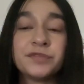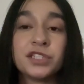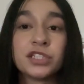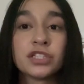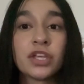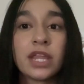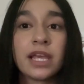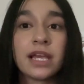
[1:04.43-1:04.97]
just
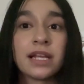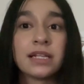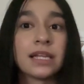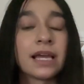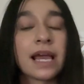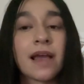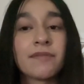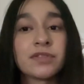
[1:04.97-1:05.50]
so they could
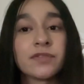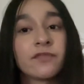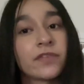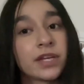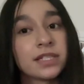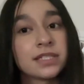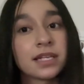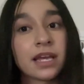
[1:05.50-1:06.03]
like have some
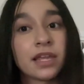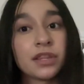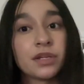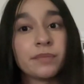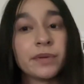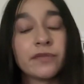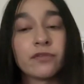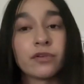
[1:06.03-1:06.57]
fun together
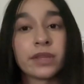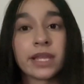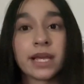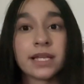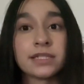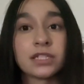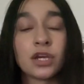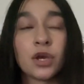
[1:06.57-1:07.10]
before they
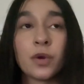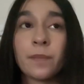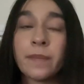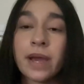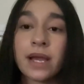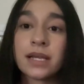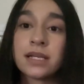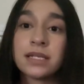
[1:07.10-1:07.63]
had to go
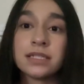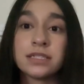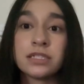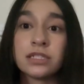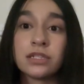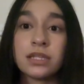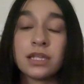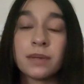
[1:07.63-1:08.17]
back
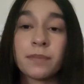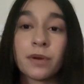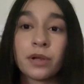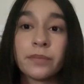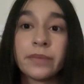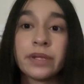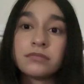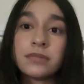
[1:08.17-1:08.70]
into the
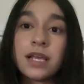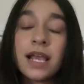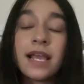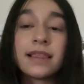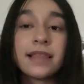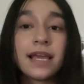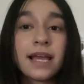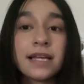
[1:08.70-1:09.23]
apartment
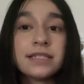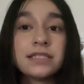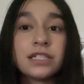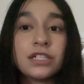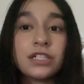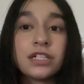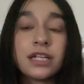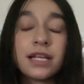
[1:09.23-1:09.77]
they had
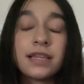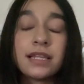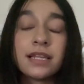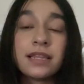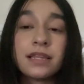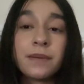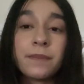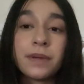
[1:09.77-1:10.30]
dinner and
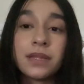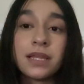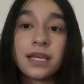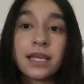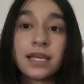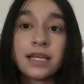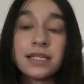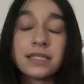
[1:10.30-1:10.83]
then they put the
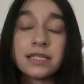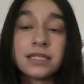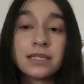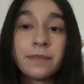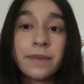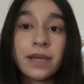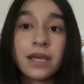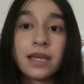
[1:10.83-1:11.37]
kids into
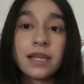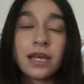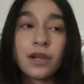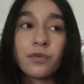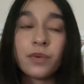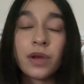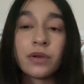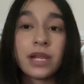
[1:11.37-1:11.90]
bed at
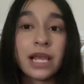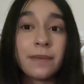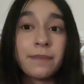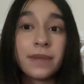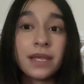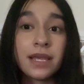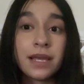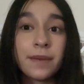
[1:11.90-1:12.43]
around 8
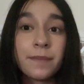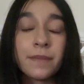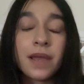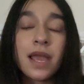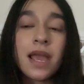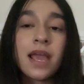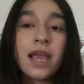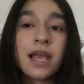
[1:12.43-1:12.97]
p.m
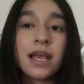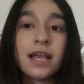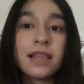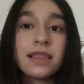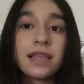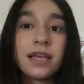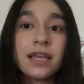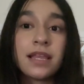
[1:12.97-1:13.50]

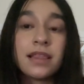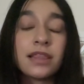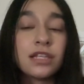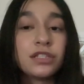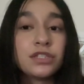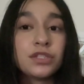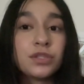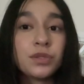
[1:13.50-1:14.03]
and then the
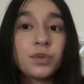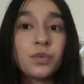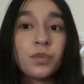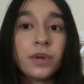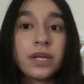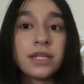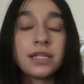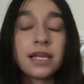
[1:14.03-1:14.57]
two
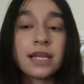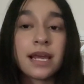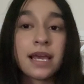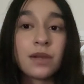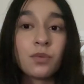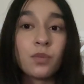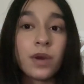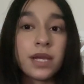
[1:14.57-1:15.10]
went and
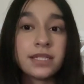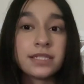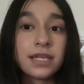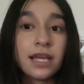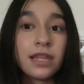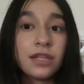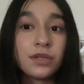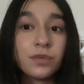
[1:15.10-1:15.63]
had wine
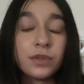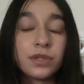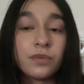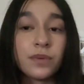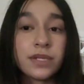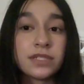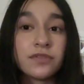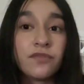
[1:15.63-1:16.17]
together with
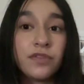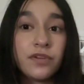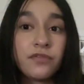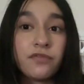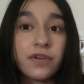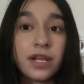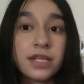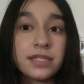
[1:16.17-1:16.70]
the rest of their
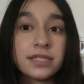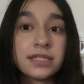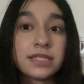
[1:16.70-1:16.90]
friends